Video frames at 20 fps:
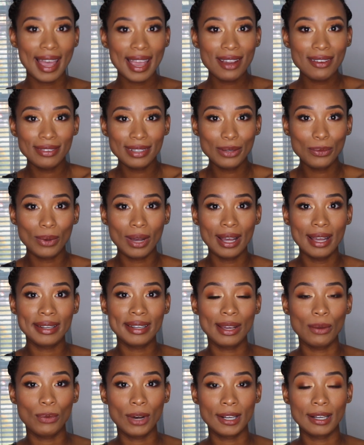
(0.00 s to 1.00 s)
Hi everyone,
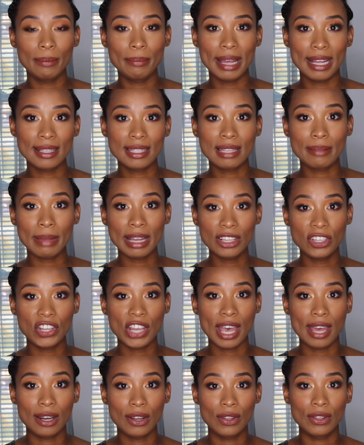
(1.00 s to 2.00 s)
and welcome back to my
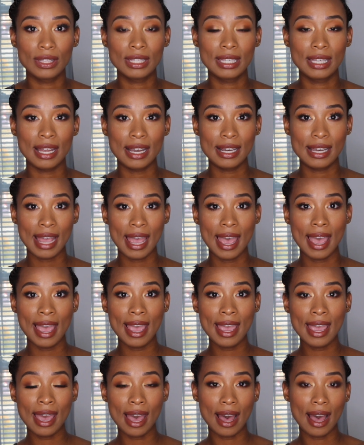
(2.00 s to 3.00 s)
channel.
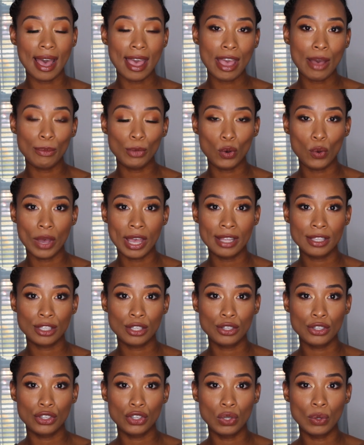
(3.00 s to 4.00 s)
Today I am going
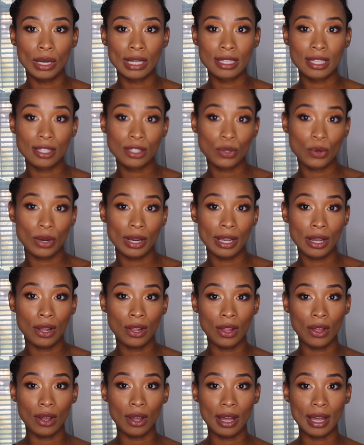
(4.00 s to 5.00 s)
to do a tutorial
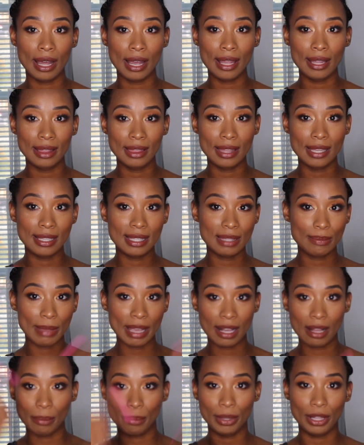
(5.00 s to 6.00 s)
on this
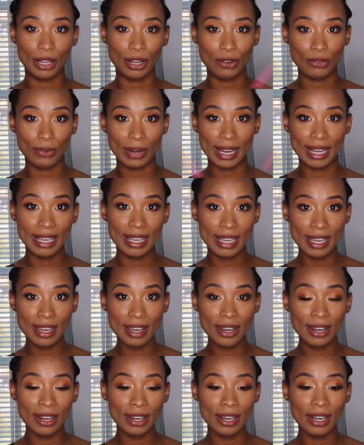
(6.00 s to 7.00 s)
makeup look right
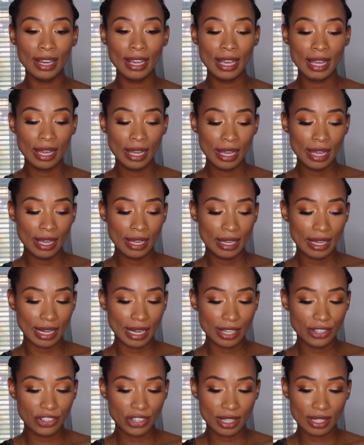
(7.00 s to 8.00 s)
here.
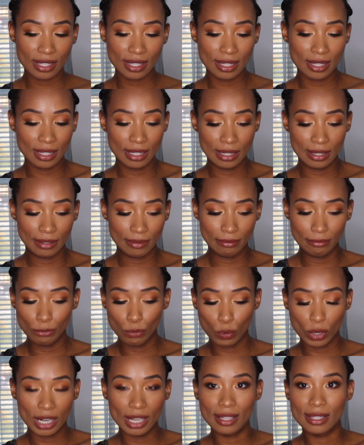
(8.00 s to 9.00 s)
I just
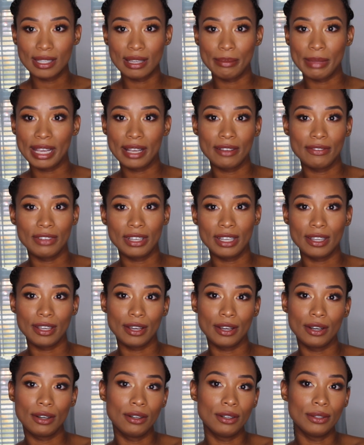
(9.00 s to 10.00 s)
wanted to make a
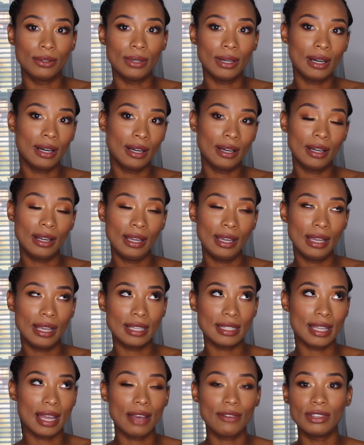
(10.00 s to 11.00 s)
video
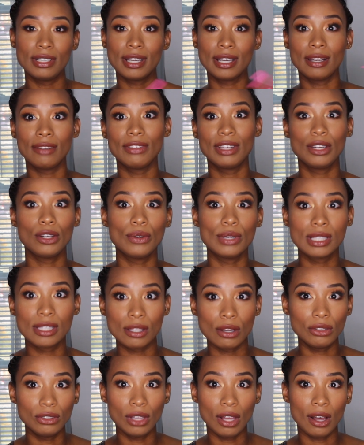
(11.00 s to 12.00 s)
because I haven't done a video in
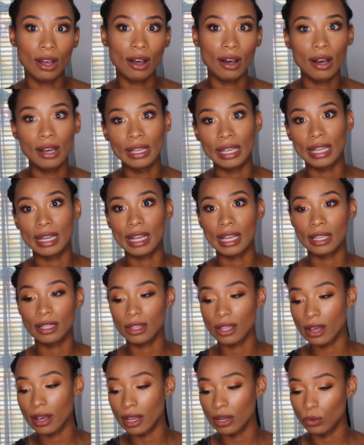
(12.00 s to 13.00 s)
so long, and I
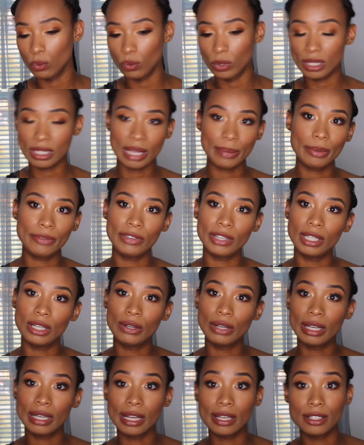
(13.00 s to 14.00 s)
thought, what type of
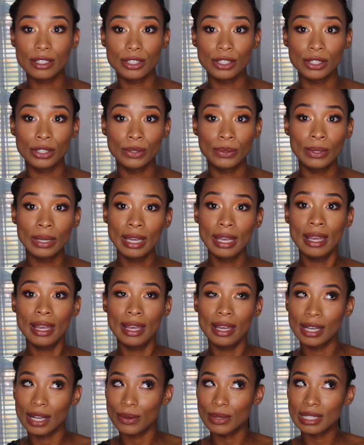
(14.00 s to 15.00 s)
video could I do?
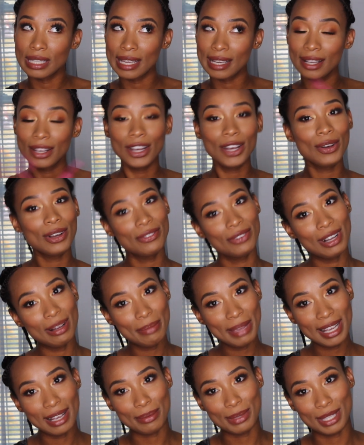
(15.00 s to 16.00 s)
And I was like, oh, fall
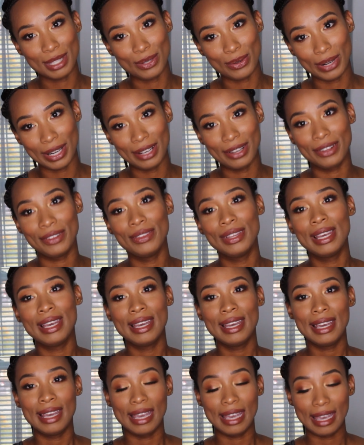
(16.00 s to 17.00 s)
makeup tutorial.
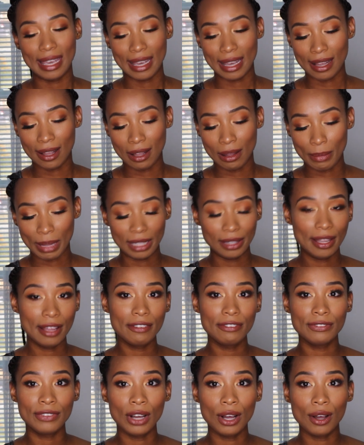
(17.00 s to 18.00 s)
I
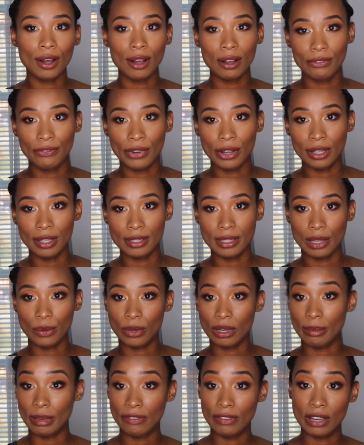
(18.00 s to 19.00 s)
love fall. Fall is like
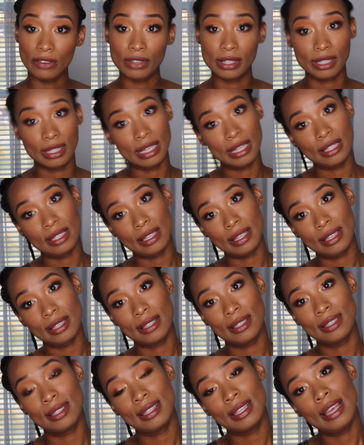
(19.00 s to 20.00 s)
one of my favorite
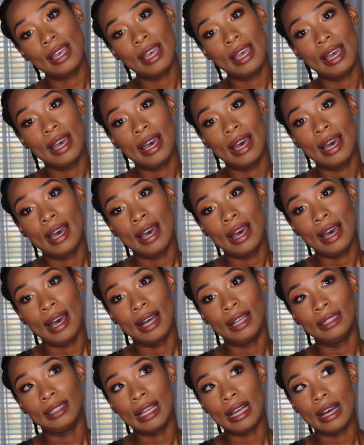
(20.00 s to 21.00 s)
seasons.
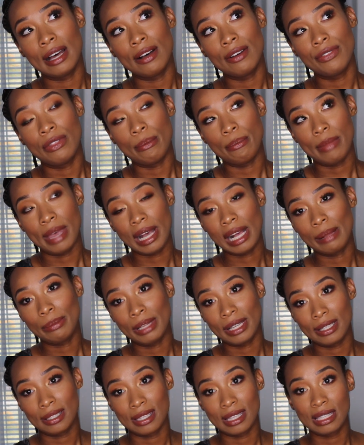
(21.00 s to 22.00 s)
I love the makeup
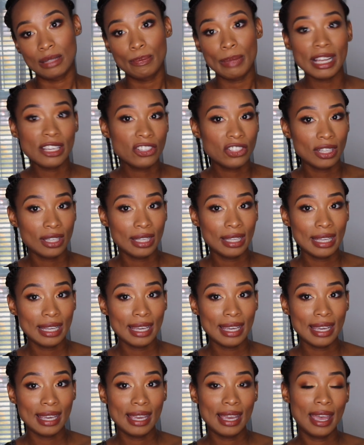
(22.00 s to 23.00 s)
looks
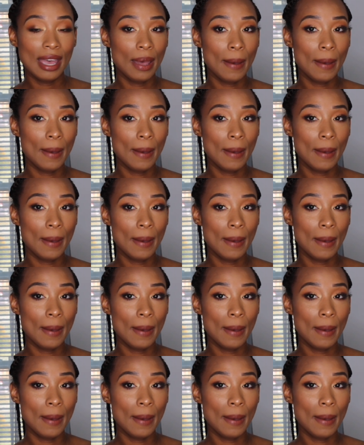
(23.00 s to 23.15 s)
especially.